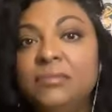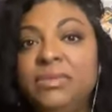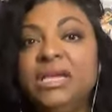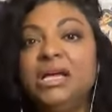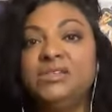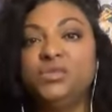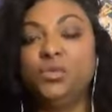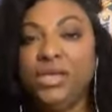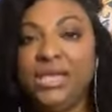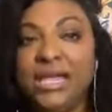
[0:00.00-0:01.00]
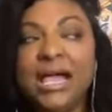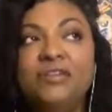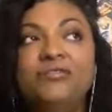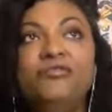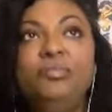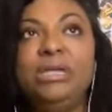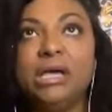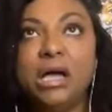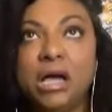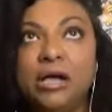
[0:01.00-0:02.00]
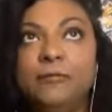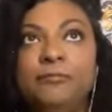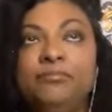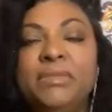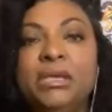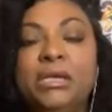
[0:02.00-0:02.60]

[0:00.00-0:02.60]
because we have become